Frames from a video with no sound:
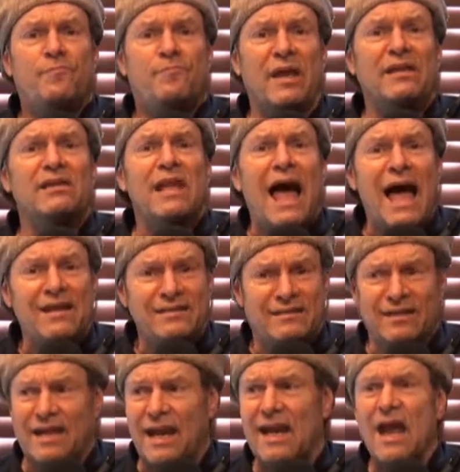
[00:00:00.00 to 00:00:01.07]
Bin Laden
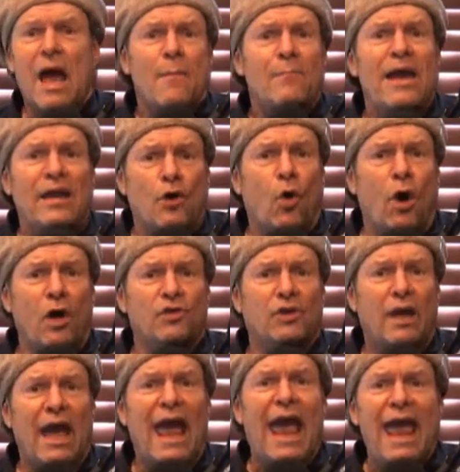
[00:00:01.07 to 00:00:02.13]
today may cause
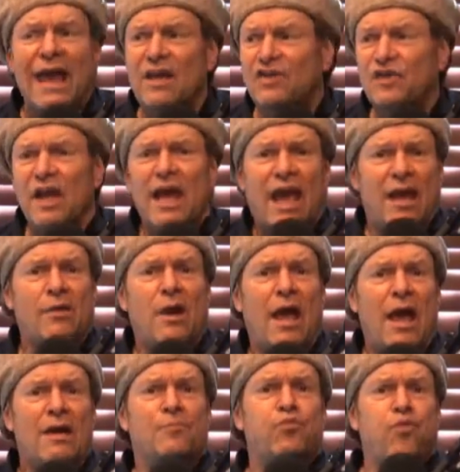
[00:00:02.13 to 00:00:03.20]
angst
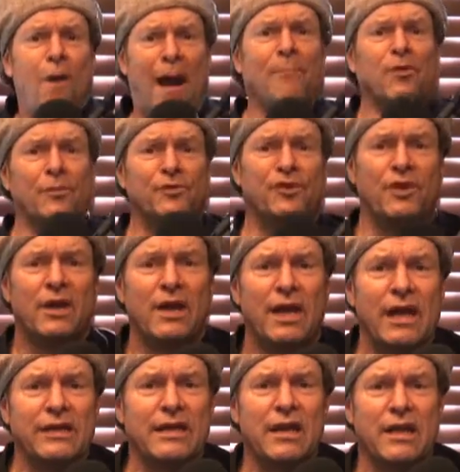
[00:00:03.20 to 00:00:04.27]
and problems
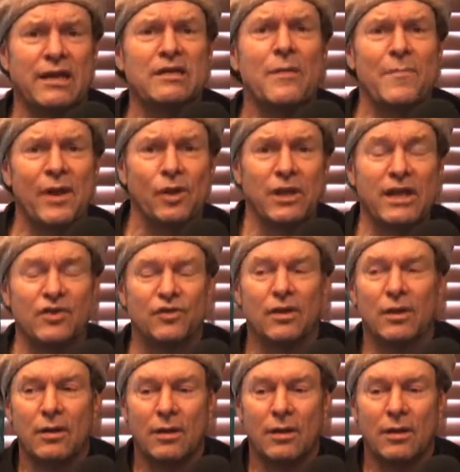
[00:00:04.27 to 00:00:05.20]
in the Middle East.